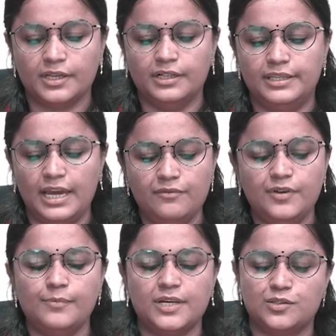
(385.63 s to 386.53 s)
then we
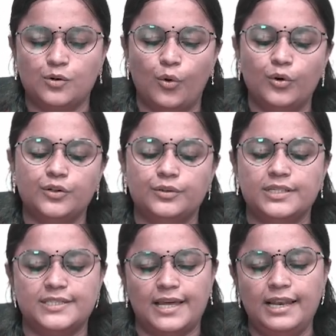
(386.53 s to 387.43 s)
must go to the
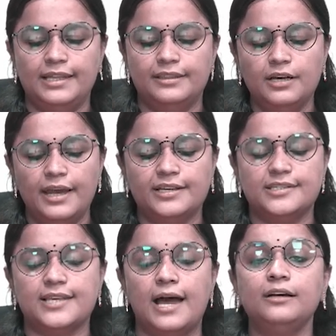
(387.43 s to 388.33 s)
cell in the
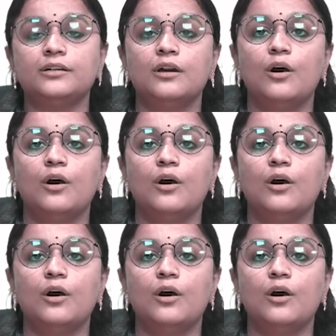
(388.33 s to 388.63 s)
exact